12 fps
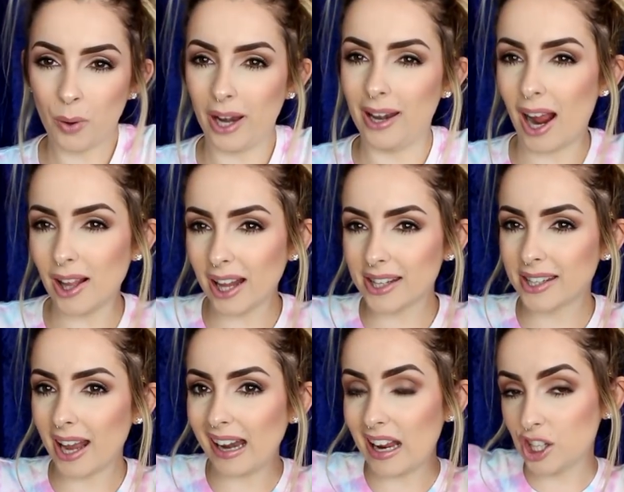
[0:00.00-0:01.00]
Okay, now let's
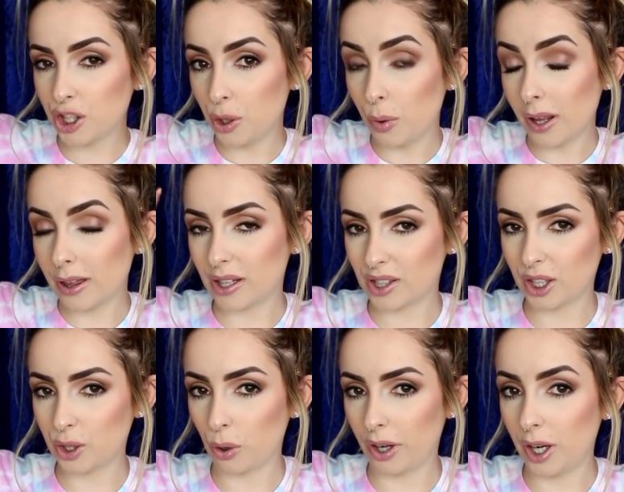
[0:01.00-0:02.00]
get into this
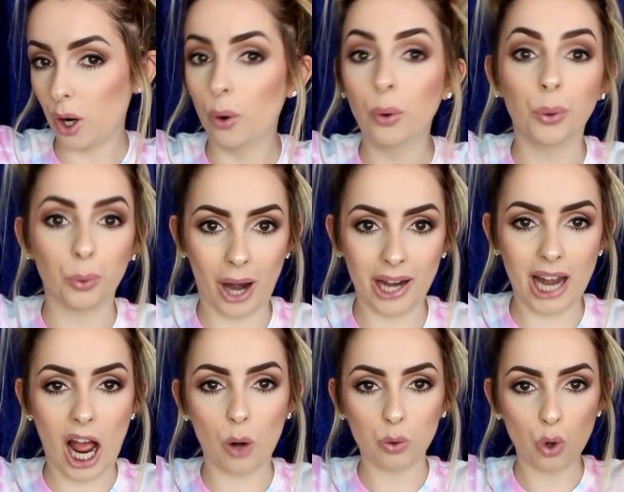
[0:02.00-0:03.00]
tutorial right now.